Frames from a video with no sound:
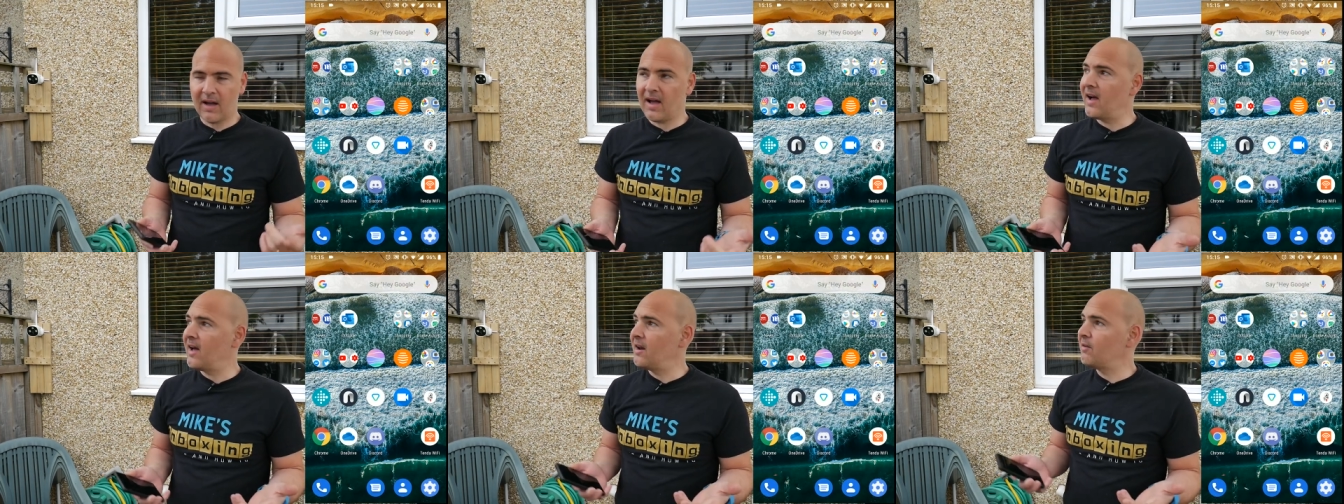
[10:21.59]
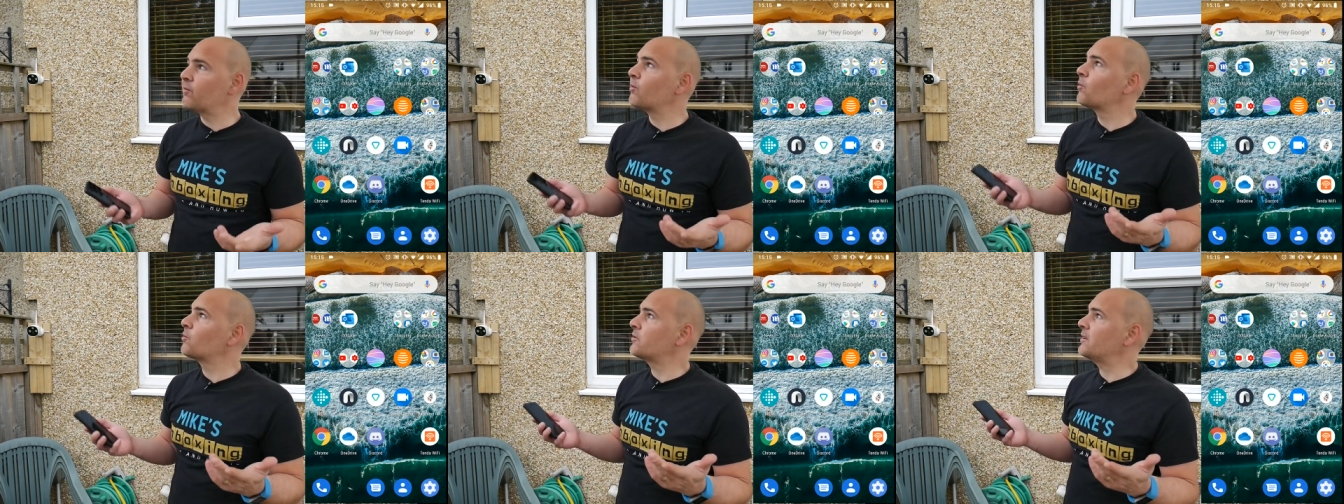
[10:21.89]
and
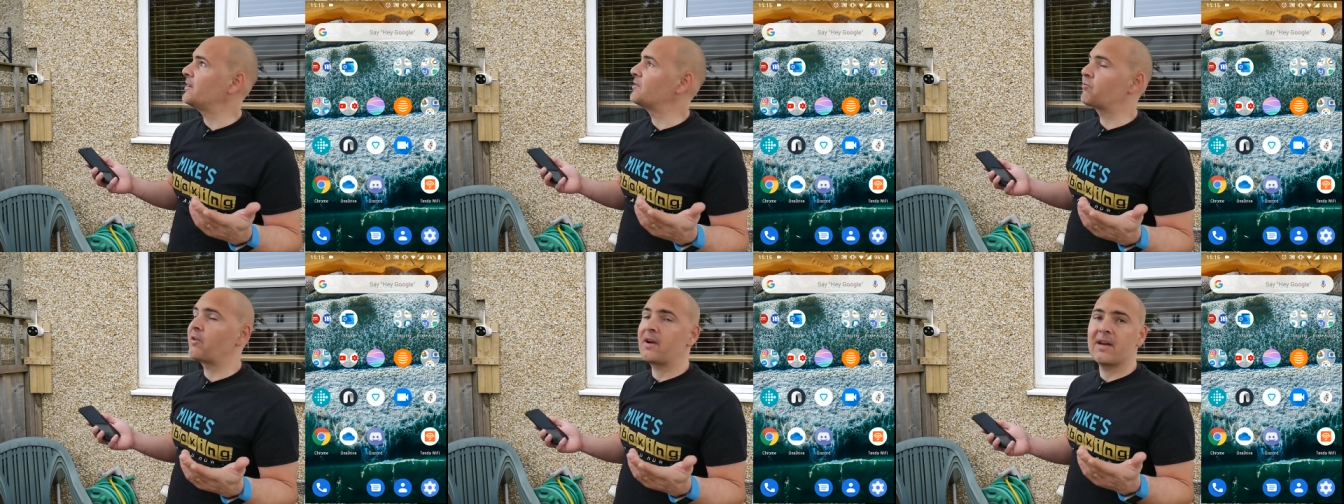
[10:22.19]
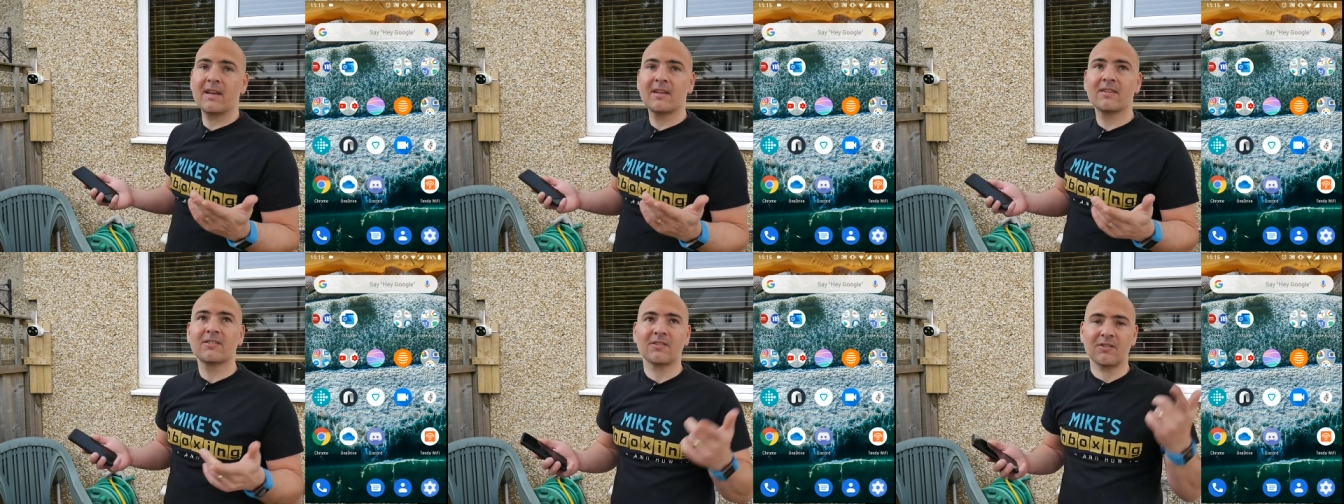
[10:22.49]
unfortunately it's
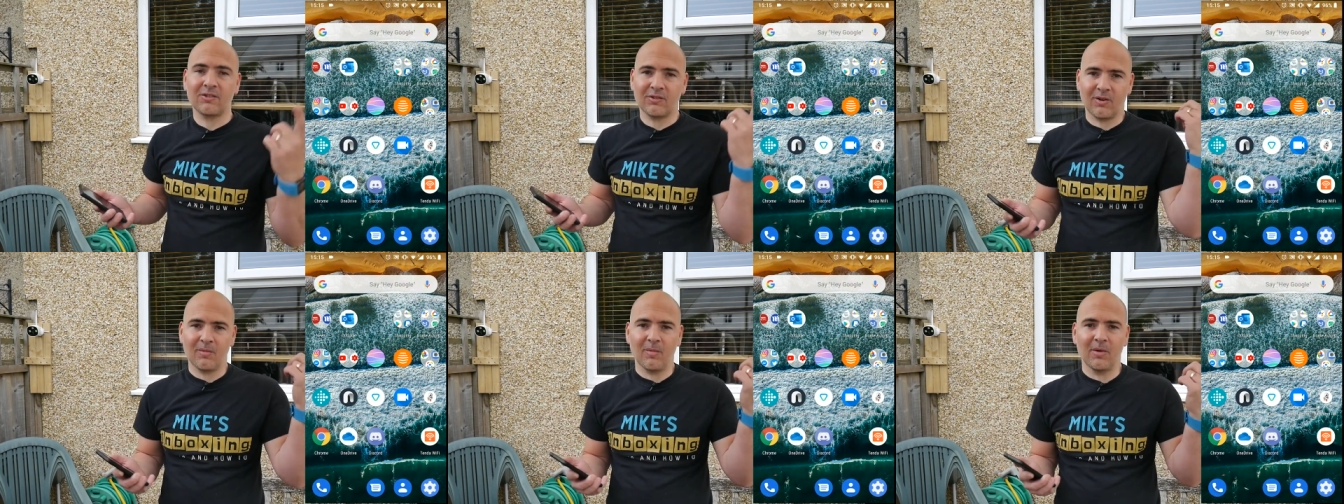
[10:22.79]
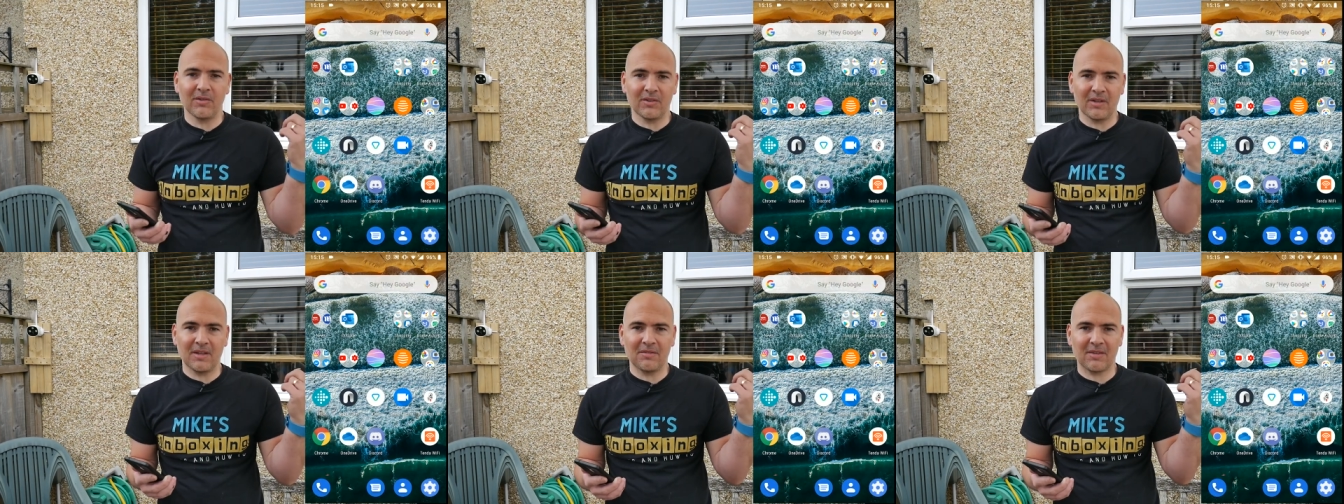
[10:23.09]
raining, so I'm
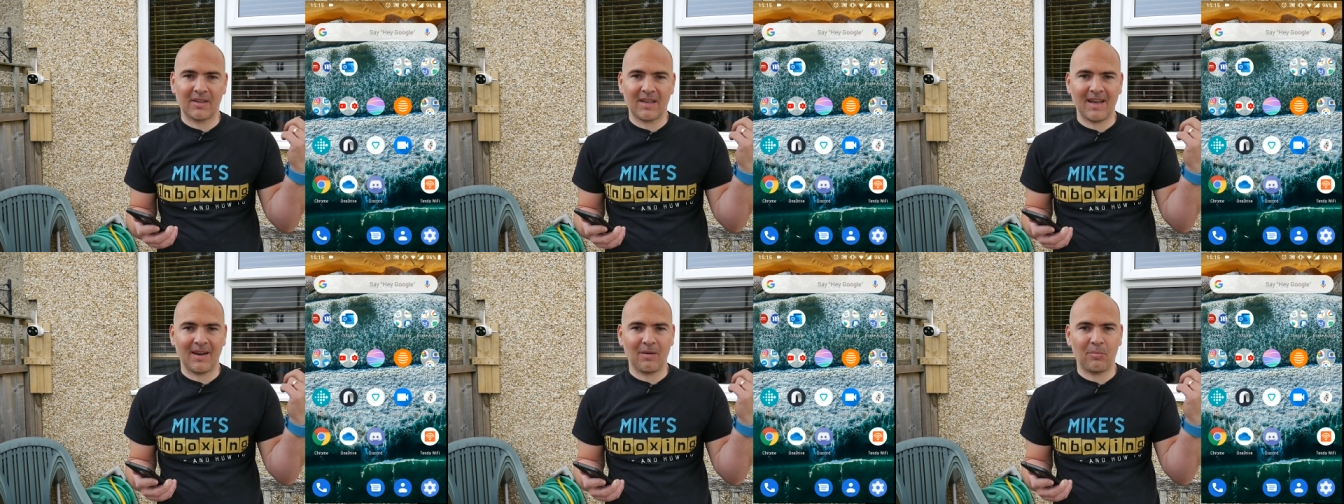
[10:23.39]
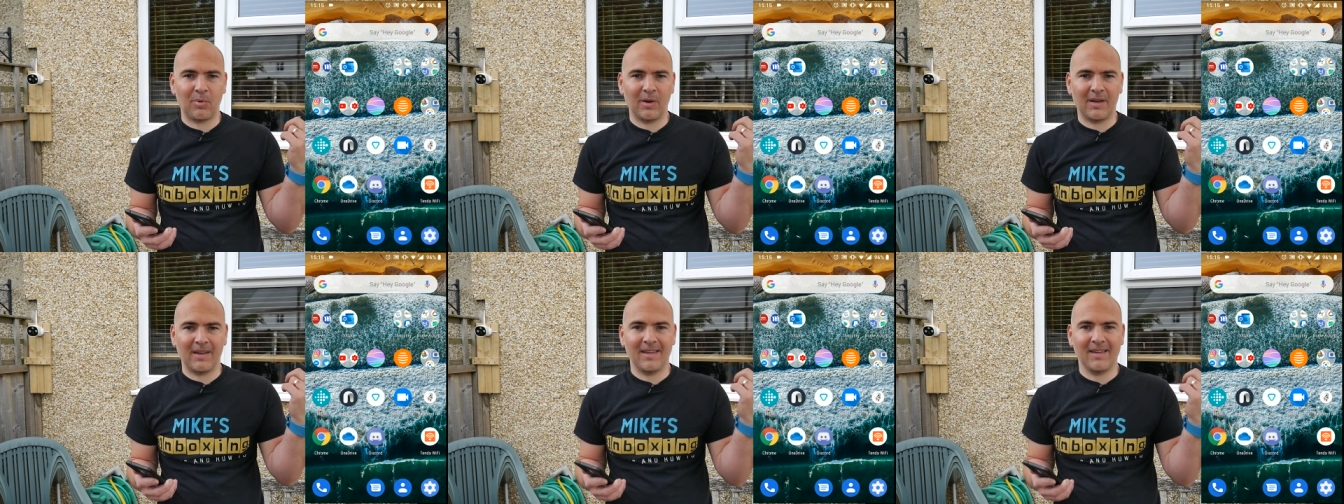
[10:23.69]
underneath the
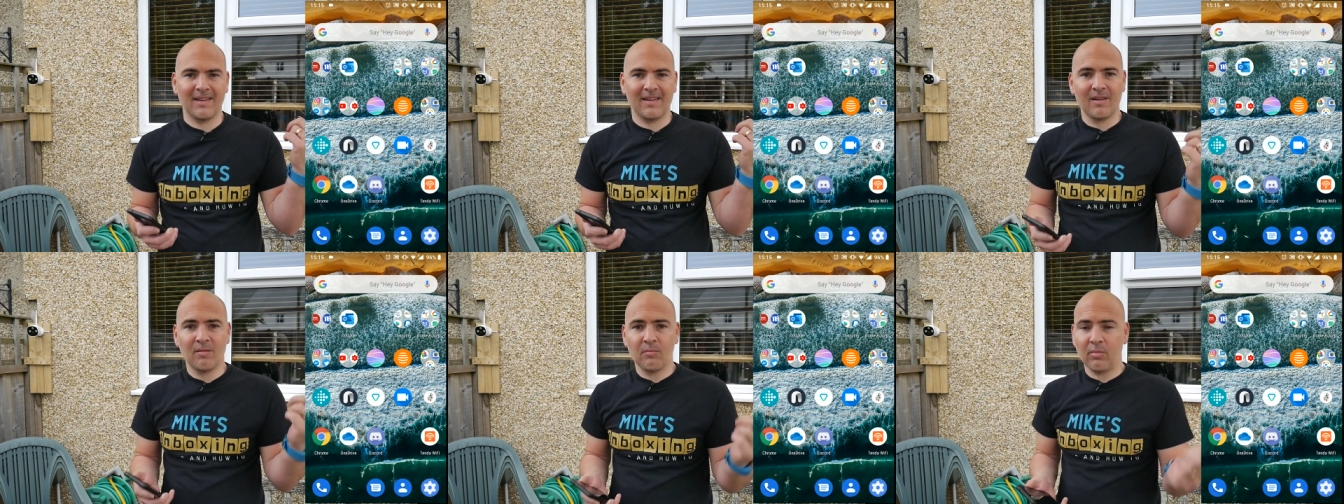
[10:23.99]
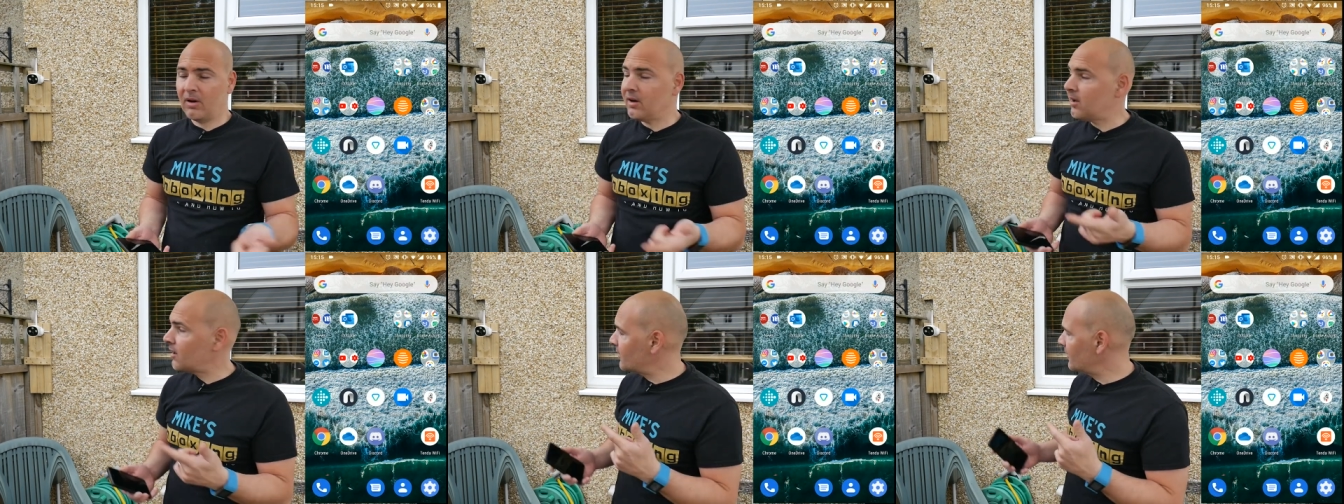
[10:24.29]
canopy,
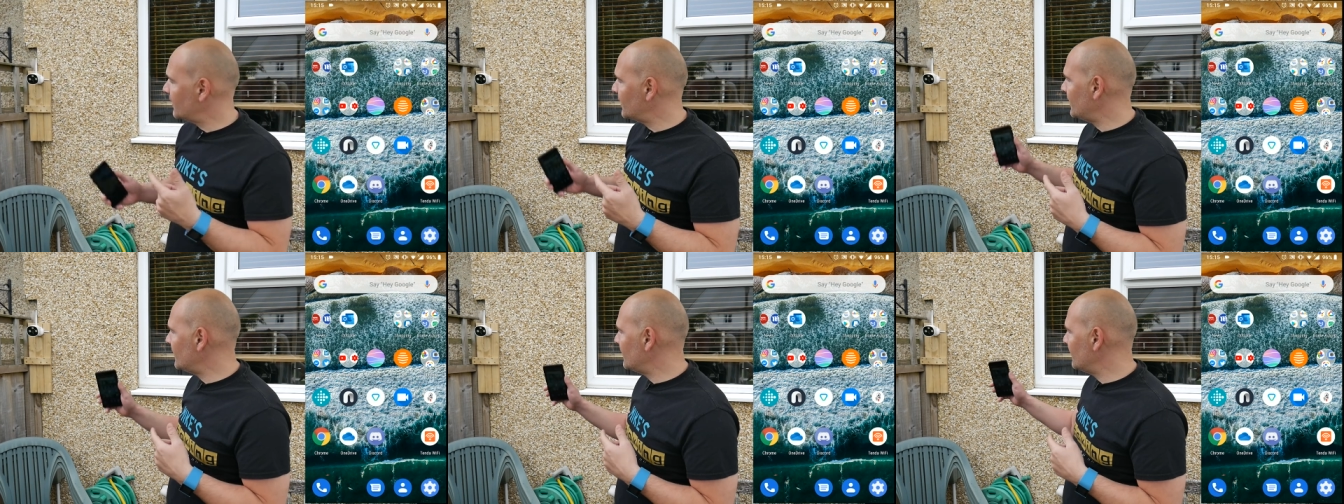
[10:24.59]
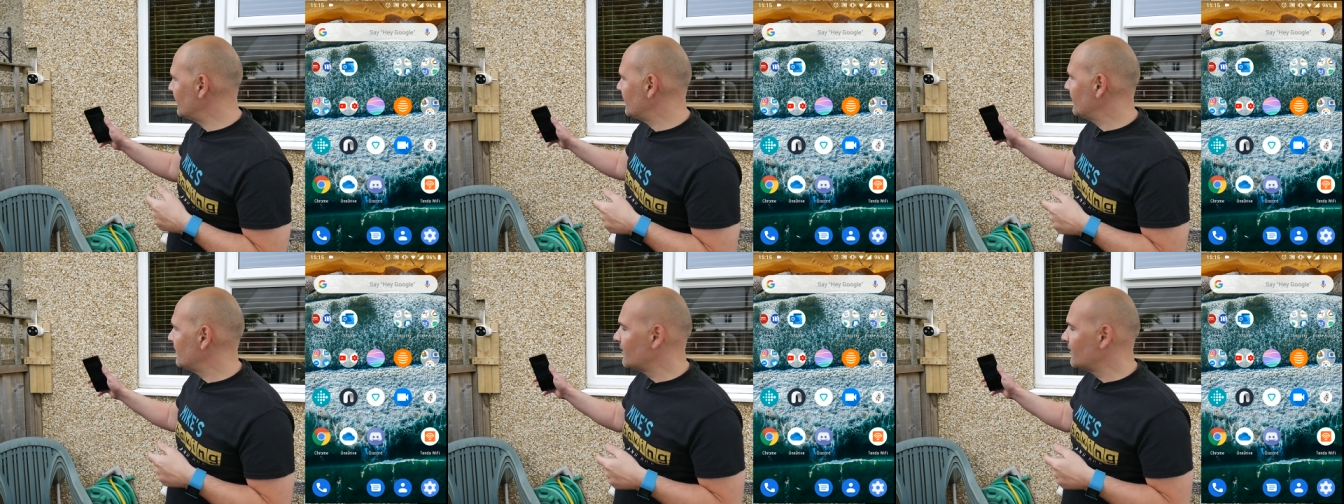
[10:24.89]
but luckily